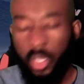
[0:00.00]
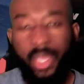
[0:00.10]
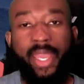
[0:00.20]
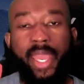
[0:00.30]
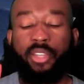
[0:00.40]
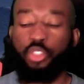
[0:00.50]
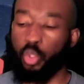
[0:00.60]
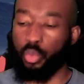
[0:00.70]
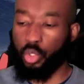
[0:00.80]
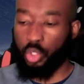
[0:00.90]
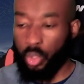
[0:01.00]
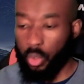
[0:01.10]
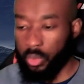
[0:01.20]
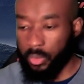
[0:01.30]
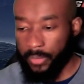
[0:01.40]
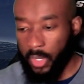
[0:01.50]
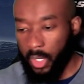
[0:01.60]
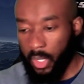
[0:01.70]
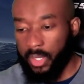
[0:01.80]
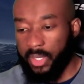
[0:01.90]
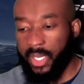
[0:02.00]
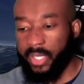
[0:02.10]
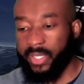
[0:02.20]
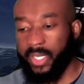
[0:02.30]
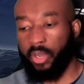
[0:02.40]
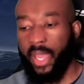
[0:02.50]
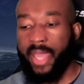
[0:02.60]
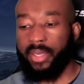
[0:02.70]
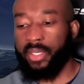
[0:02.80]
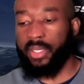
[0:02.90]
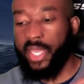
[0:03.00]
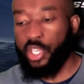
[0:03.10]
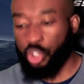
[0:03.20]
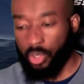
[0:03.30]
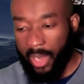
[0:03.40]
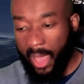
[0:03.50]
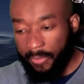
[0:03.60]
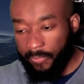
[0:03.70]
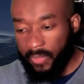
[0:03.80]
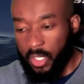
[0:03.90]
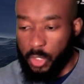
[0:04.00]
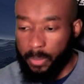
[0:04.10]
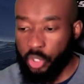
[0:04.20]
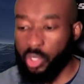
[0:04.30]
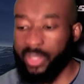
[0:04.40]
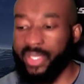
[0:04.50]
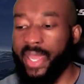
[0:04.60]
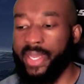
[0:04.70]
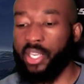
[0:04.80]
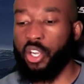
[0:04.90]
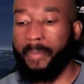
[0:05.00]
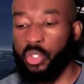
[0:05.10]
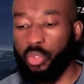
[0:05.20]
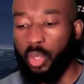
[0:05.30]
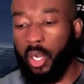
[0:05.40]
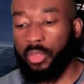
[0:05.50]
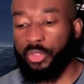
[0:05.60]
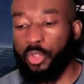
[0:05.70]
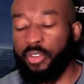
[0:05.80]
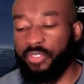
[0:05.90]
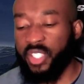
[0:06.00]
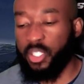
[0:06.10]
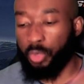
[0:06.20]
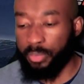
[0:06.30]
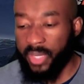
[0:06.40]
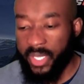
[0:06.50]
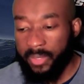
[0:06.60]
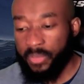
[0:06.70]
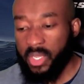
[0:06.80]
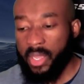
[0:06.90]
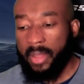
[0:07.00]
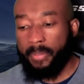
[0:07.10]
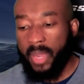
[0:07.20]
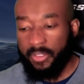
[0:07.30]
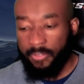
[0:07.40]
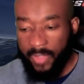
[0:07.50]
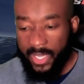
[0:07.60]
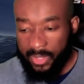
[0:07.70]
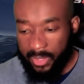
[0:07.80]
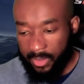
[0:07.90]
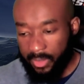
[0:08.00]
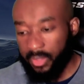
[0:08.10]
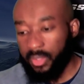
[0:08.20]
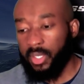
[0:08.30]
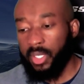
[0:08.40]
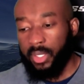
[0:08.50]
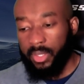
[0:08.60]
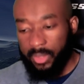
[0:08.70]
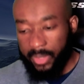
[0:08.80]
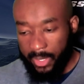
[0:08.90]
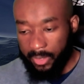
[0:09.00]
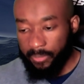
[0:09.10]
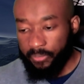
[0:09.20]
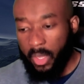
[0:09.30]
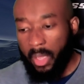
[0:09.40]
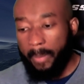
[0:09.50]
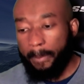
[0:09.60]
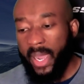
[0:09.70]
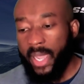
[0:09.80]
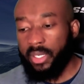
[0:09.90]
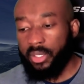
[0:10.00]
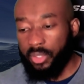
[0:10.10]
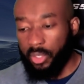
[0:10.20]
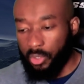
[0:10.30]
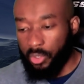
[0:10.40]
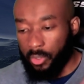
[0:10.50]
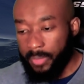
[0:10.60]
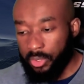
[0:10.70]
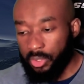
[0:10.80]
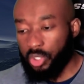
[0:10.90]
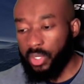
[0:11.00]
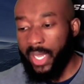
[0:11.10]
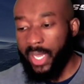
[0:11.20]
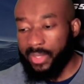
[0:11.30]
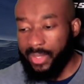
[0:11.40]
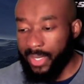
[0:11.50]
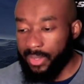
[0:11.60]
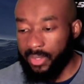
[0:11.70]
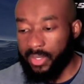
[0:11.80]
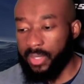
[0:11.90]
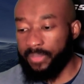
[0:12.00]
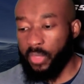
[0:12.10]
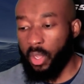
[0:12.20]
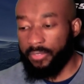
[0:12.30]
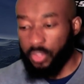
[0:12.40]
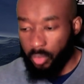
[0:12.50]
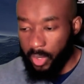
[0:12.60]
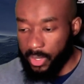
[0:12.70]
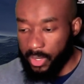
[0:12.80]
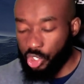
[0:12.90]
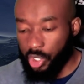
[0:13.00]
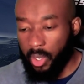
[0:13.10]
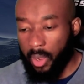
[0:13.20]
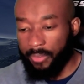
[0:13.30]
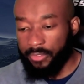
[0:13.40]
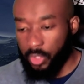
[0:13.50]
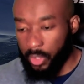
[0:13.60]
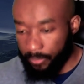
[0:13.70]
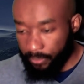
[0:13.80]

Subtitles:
And so the soul, he says here, and nature, life, spiritual DNA common to all non-visible beings, manifested by the luminous intensity of the radiation of the